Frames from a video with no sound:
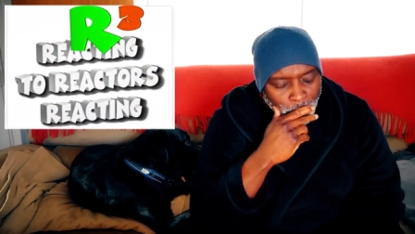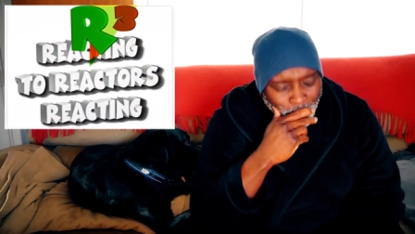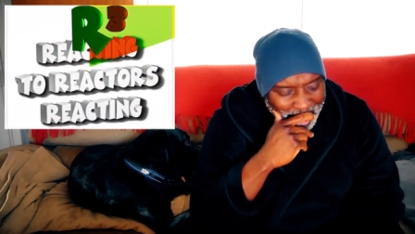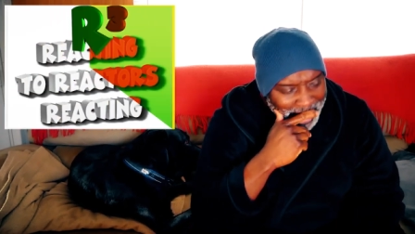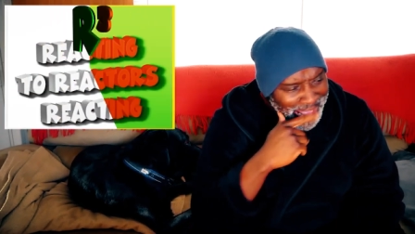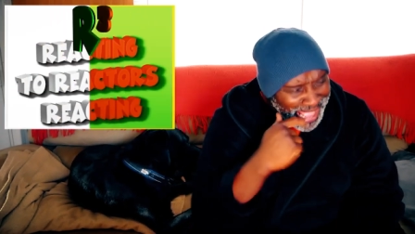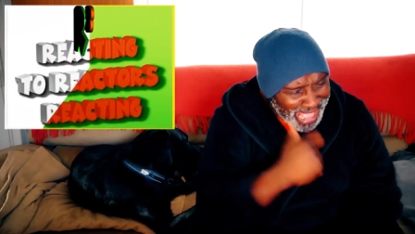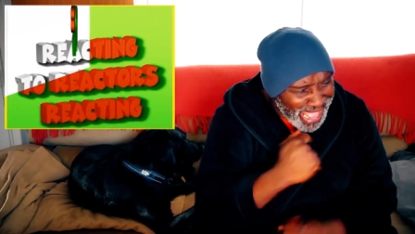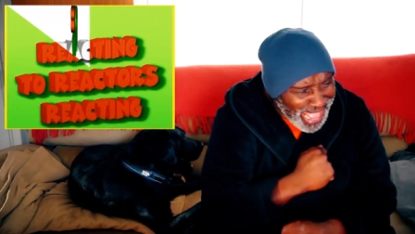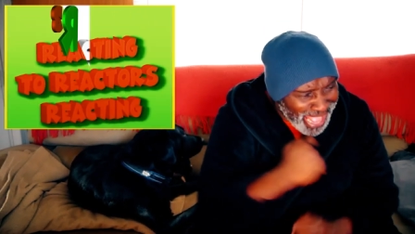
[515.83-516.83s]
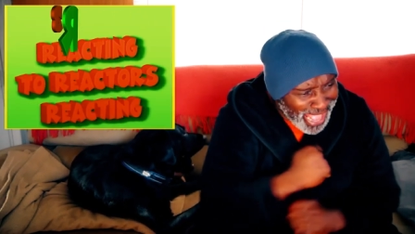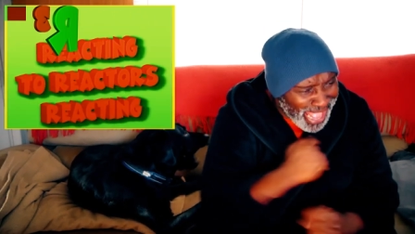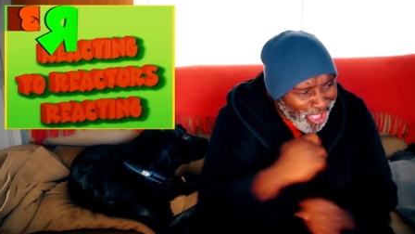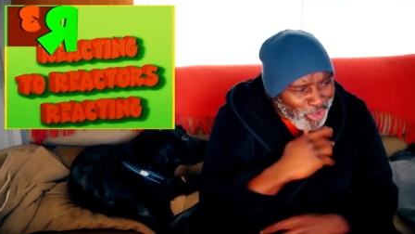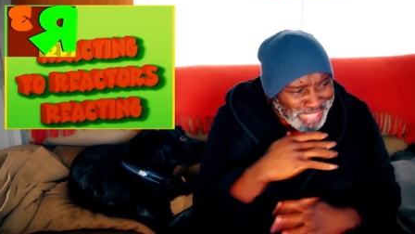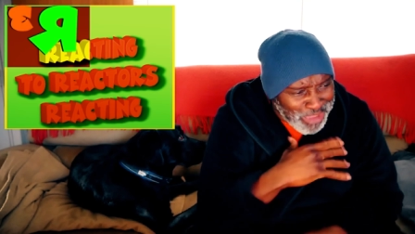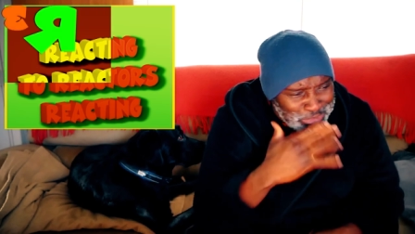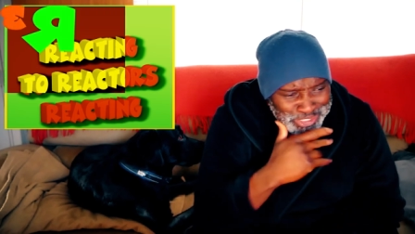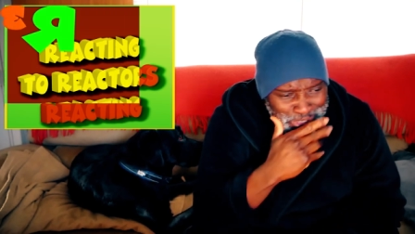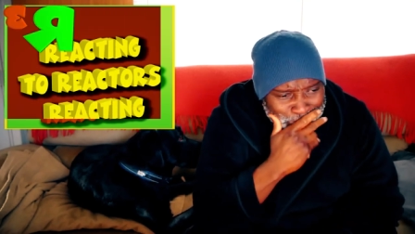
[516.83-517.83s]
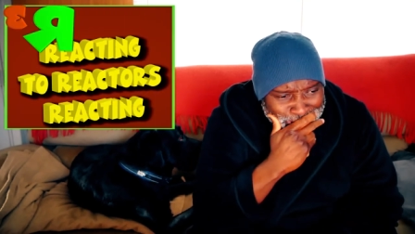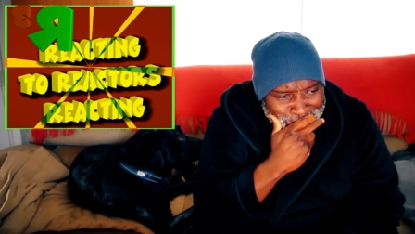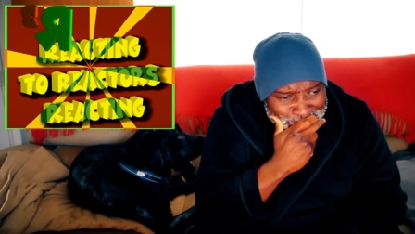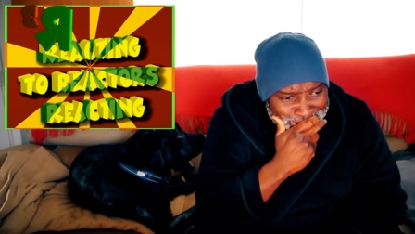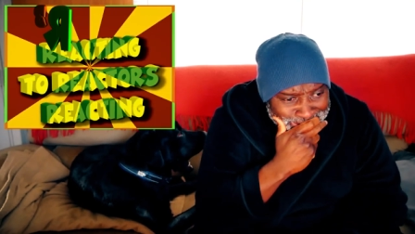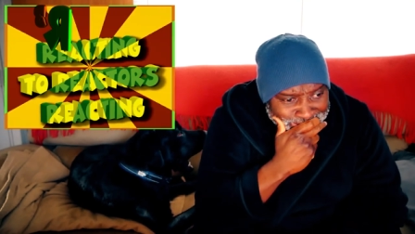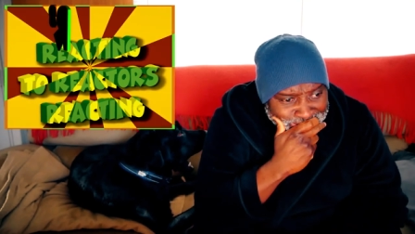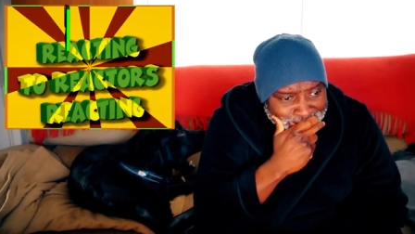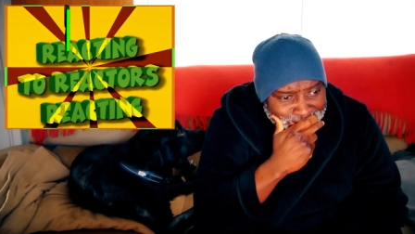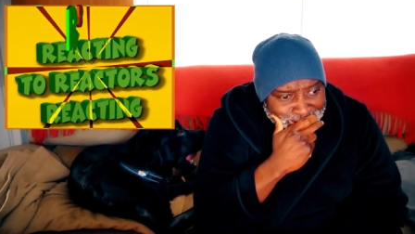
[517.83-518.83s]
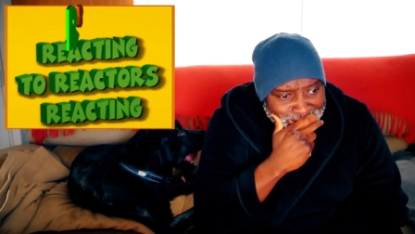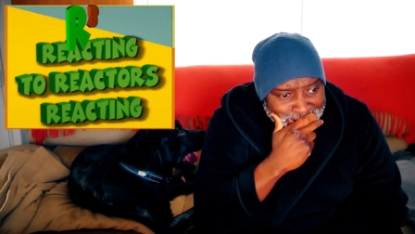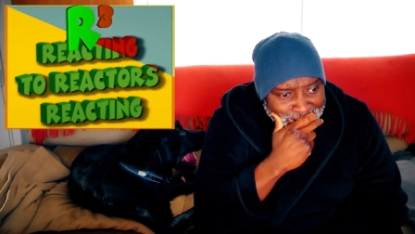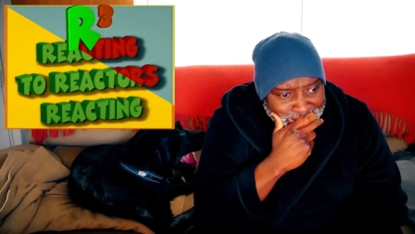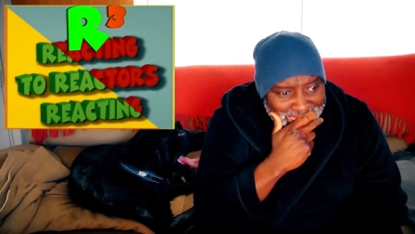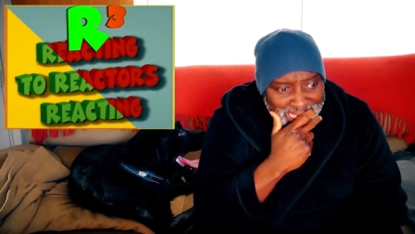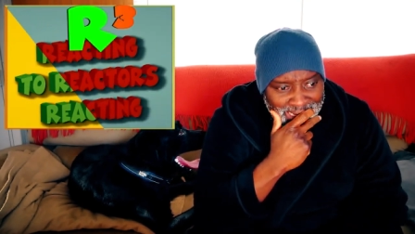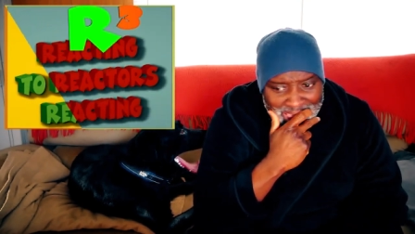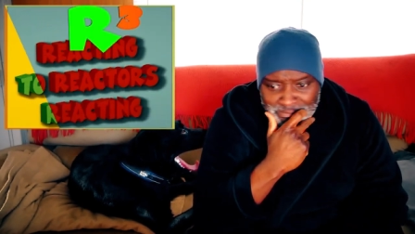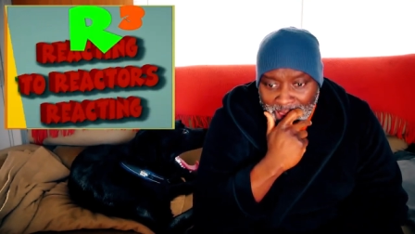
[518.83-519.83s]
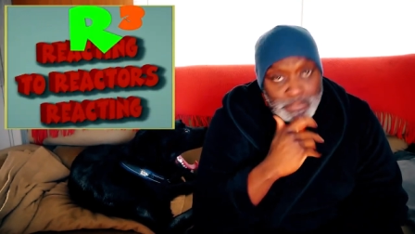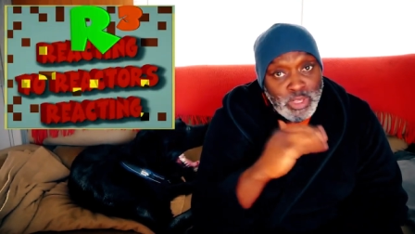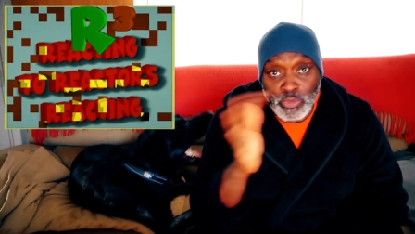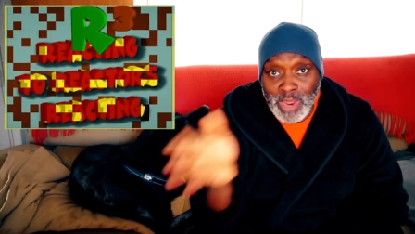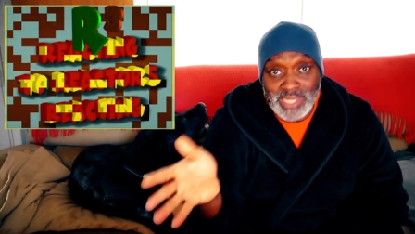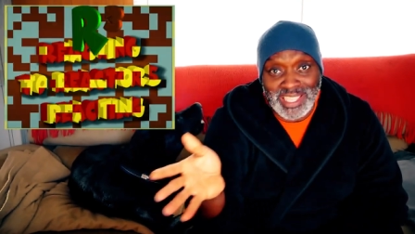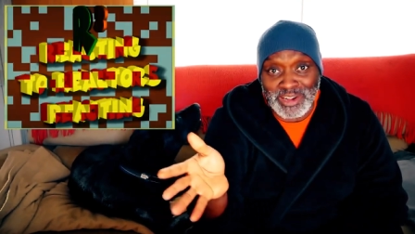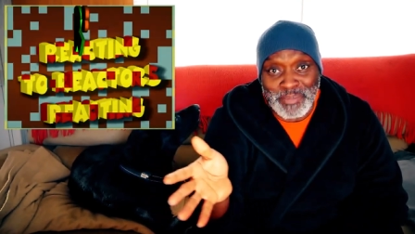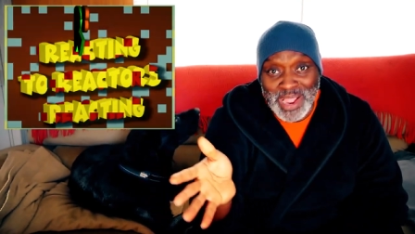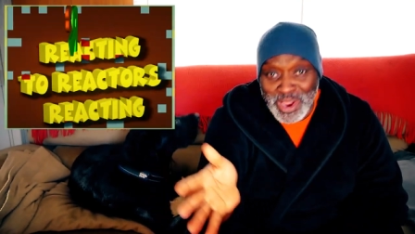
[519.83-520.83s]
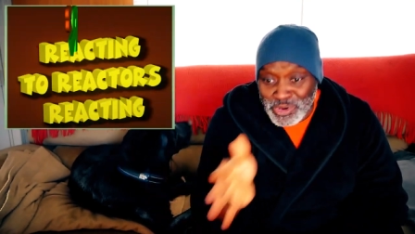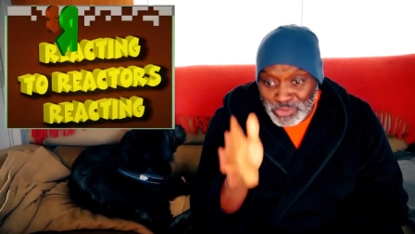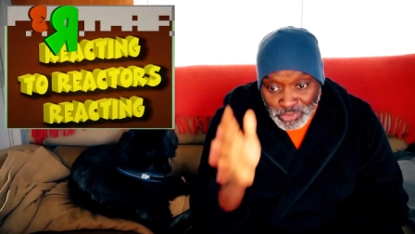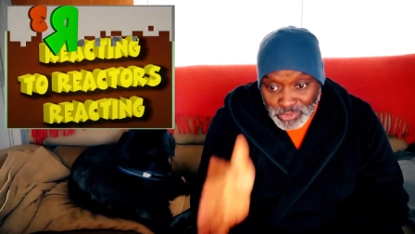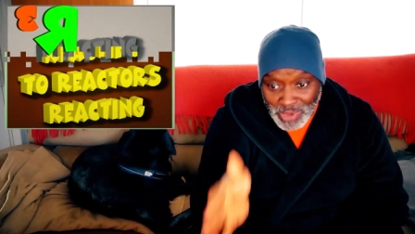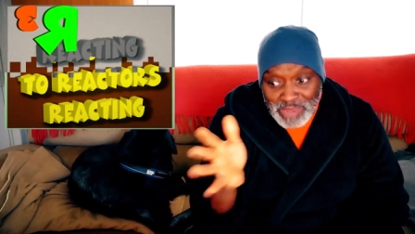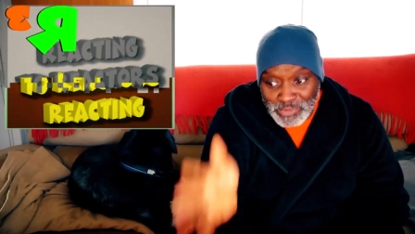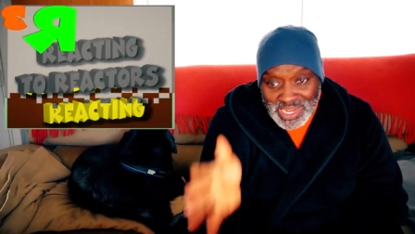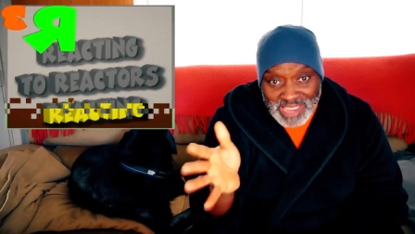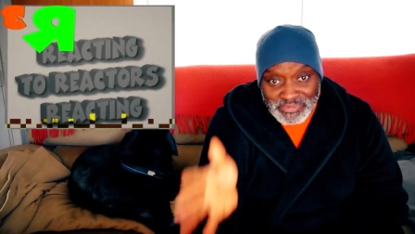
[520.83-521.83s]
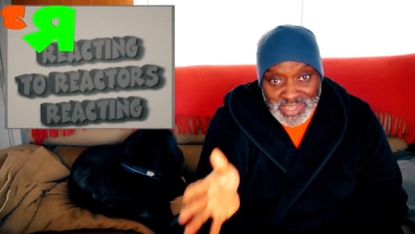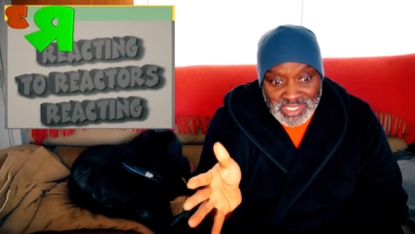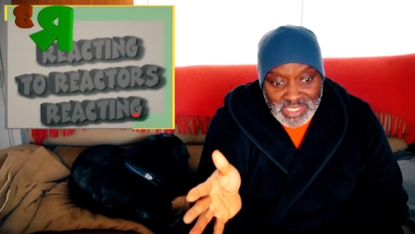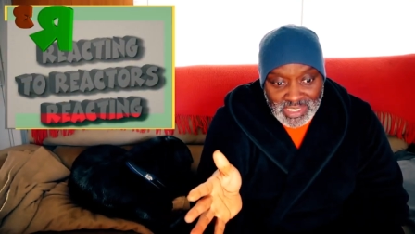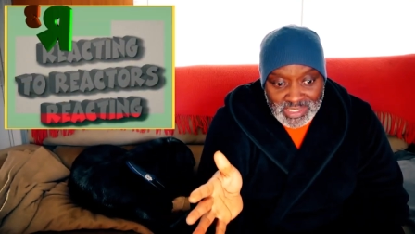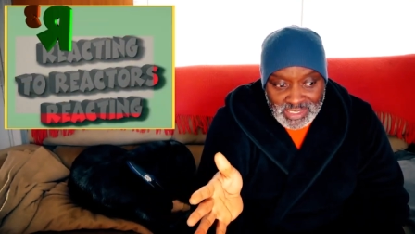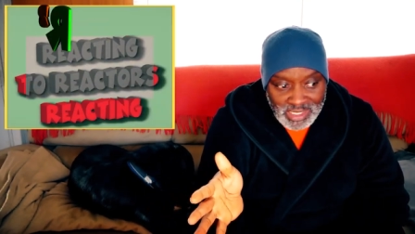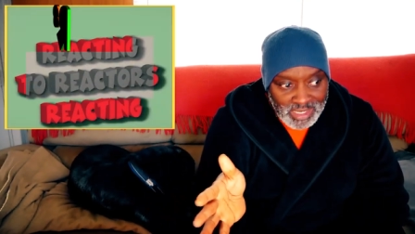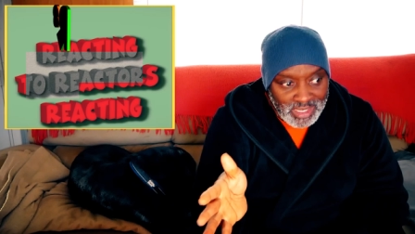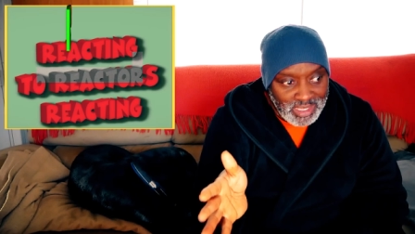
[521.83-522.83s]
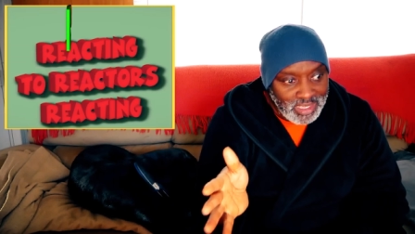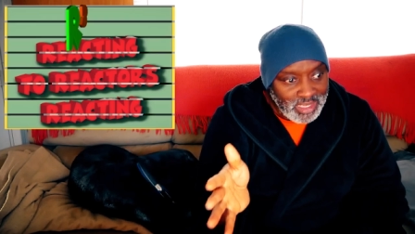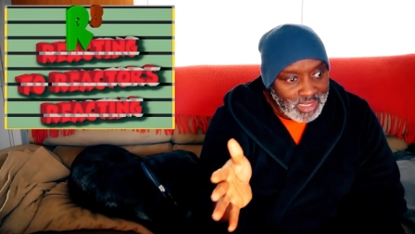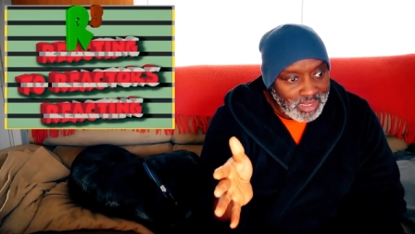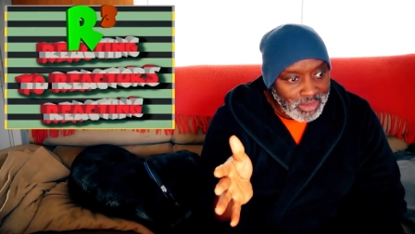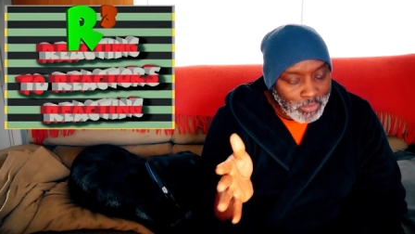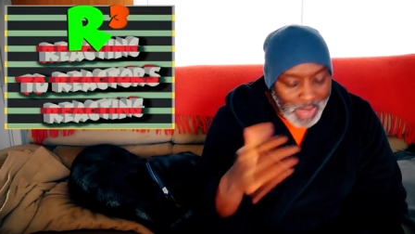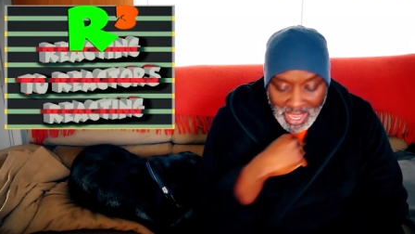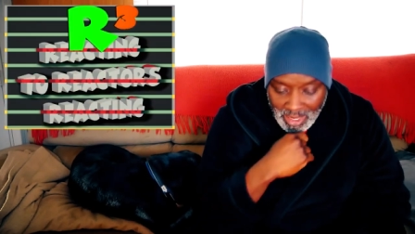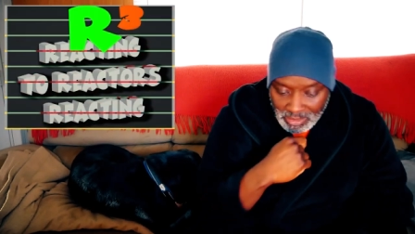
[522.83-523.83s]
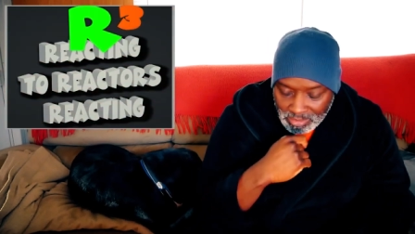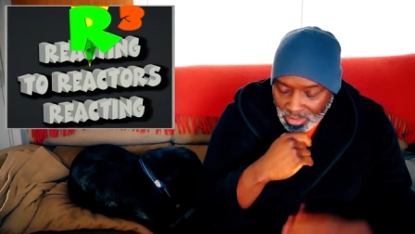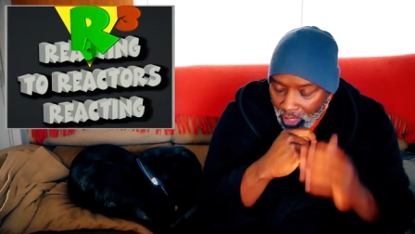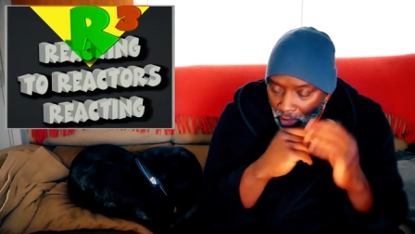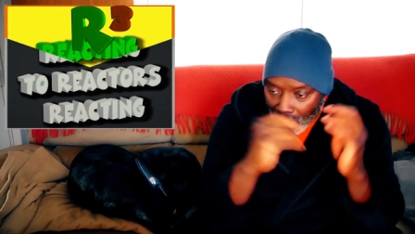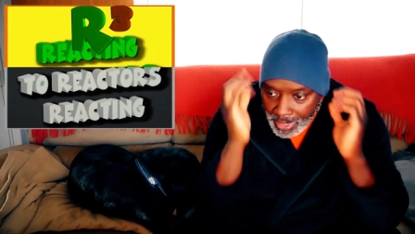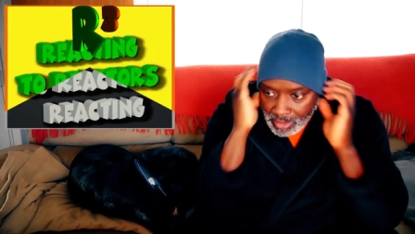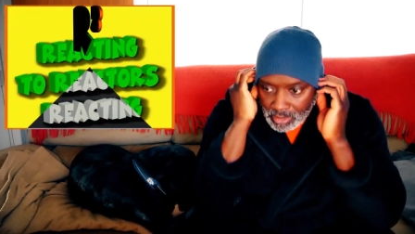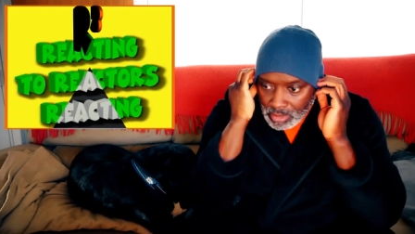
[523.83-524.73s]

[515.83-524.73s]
Wow, that was so good. That live, I'm gonna watch that on my own right when I finish this. Wow, all right.